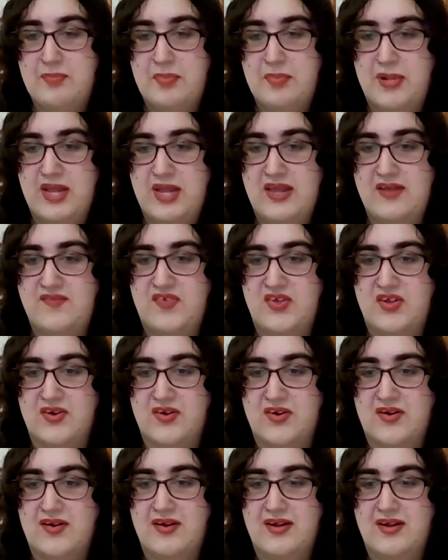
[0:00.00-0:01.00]

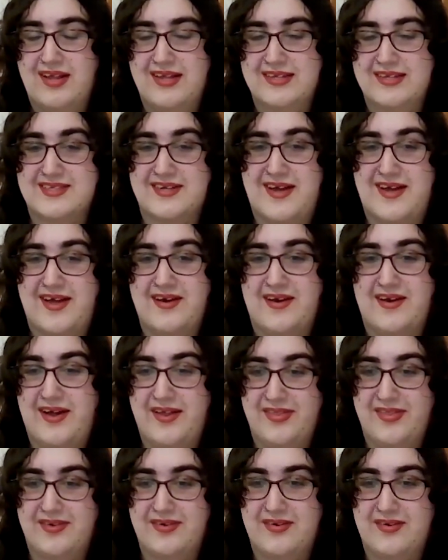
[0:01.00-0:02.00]
behavior is not
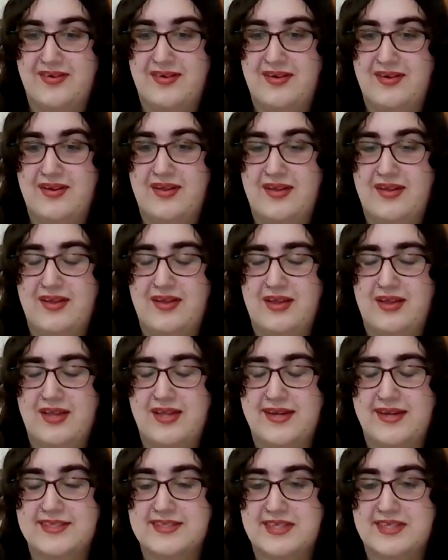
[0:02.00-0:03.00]
other.
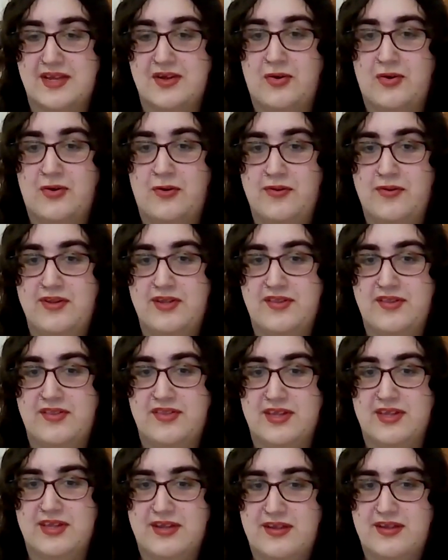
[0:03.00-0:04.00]
It is a holy
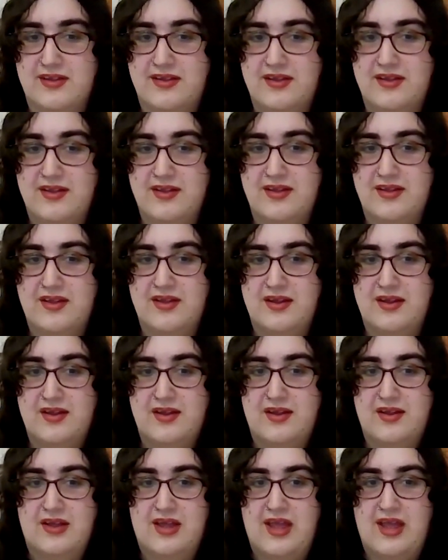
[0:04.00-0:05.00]
thing.
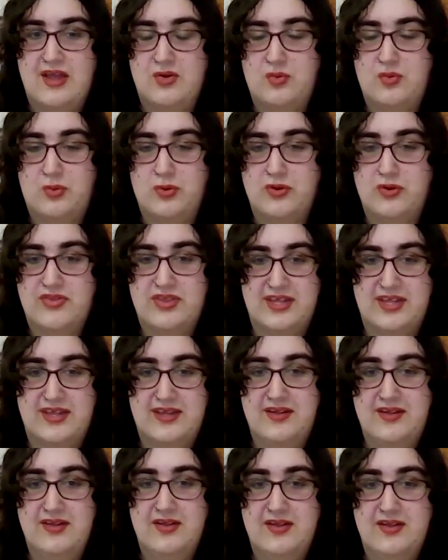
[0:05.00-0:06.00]
And
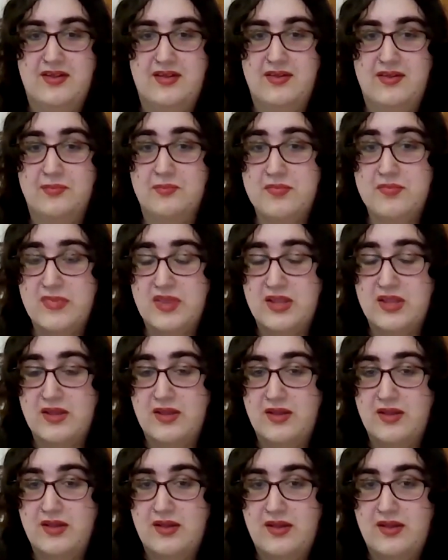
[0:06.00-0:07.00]
worthy
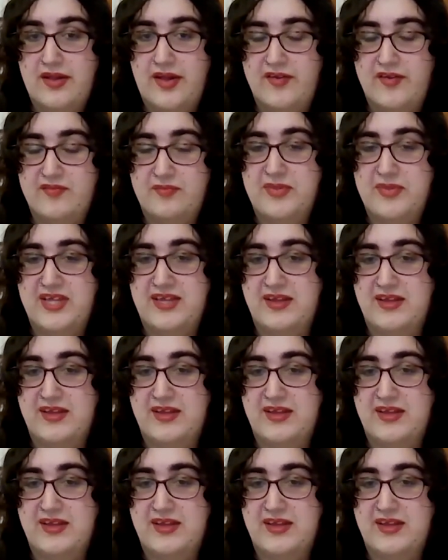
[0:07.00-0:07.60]
of